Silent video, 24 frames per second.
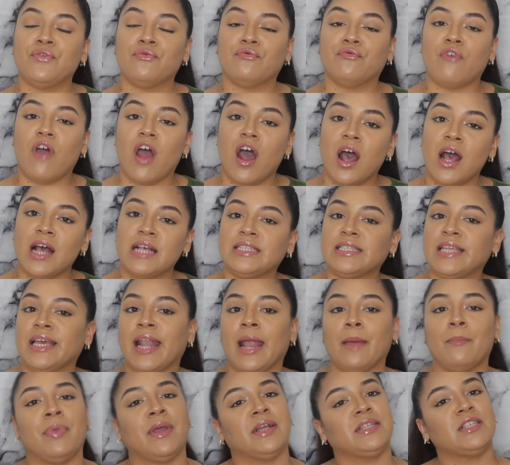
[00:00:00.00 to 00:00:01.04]
in Ross
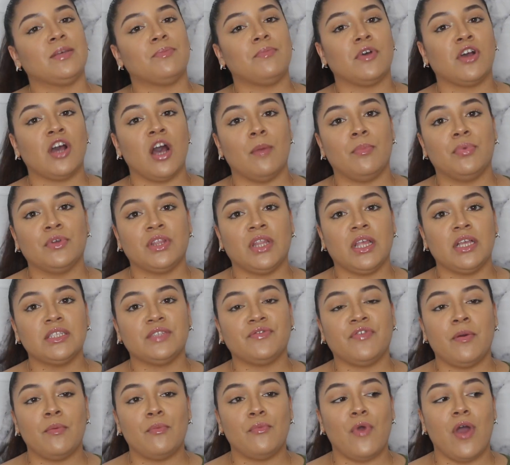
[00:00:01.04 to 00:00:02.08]
and I picked up a couple of
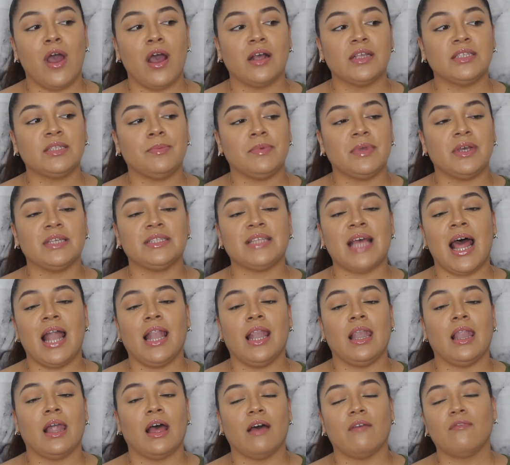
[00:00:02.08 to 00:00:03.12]
things from Ross because
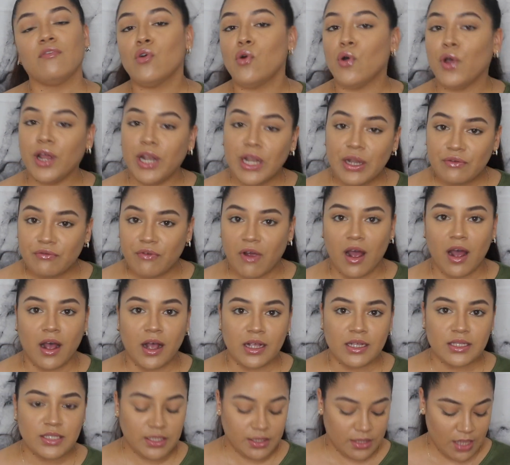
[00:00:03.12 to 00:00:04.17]
I love going to
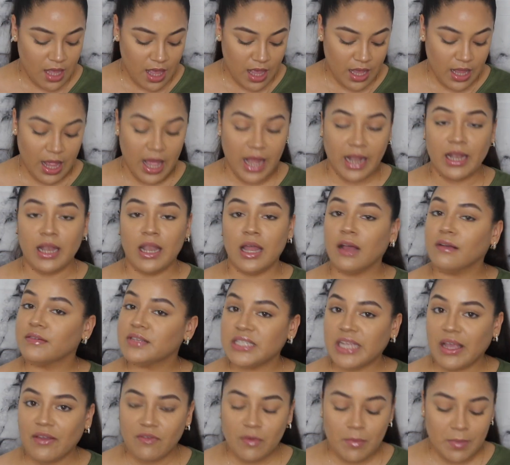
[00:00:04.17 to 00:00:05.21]
Ross. I
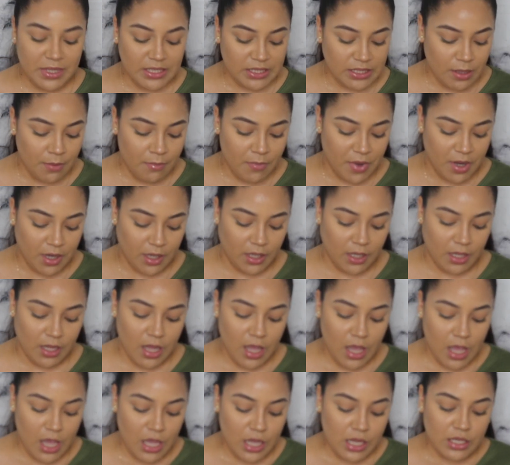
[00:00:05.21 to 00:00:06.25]
love saving me some money.
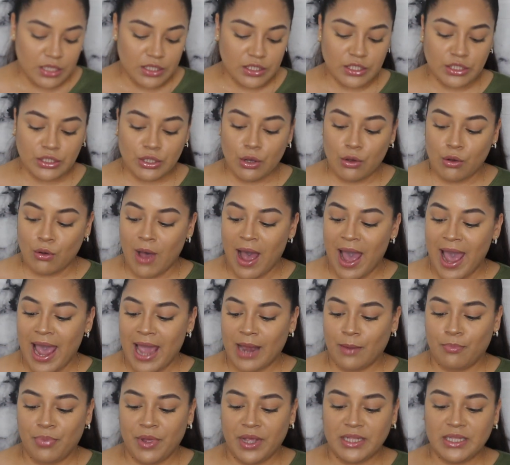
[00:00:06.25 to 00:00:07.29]
So I
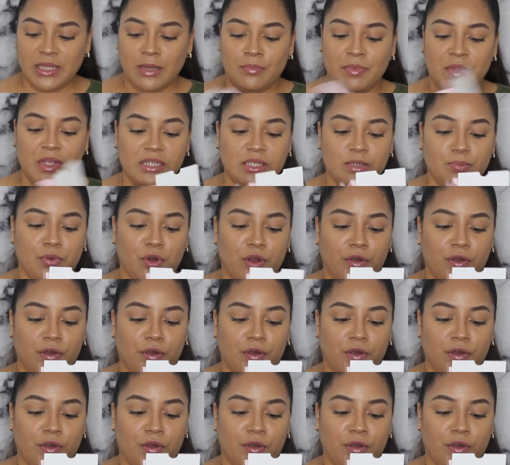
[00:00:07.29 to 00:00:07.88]
had picked up this